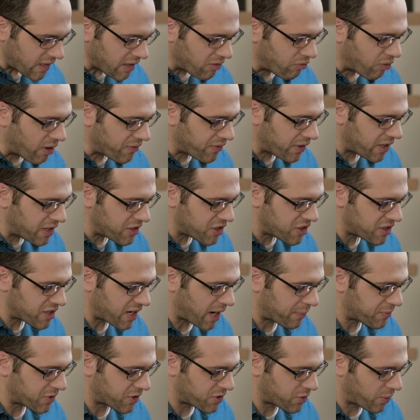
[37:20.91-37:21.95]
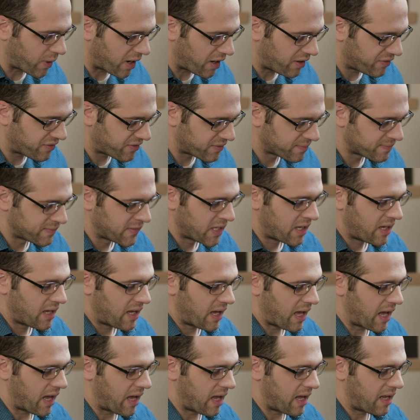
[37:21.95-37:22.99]
Revelation chapter 12,
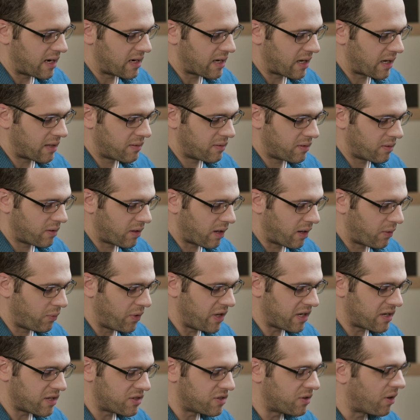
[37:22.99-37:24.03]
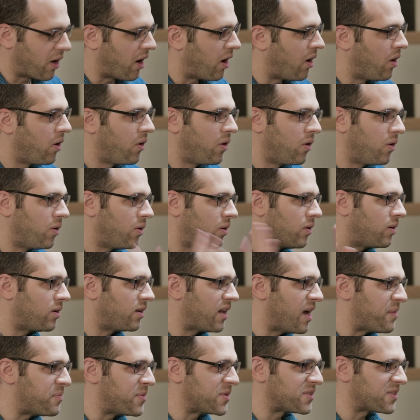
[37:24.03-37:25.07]
and we could do a whole
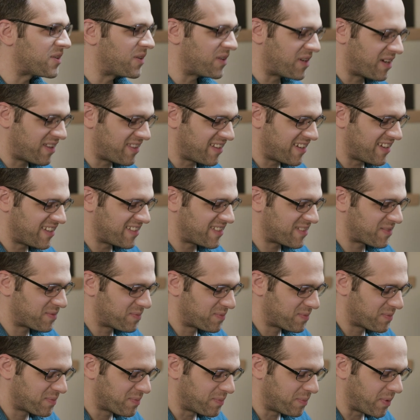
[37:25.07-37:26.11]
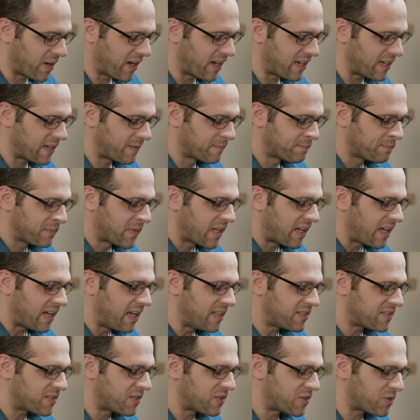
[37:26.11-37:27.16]
episode on this, but
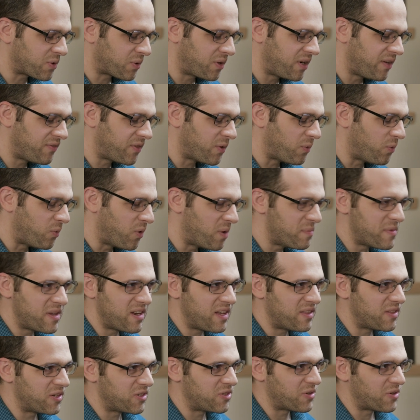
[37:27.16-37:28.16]
it's the story of the woman and the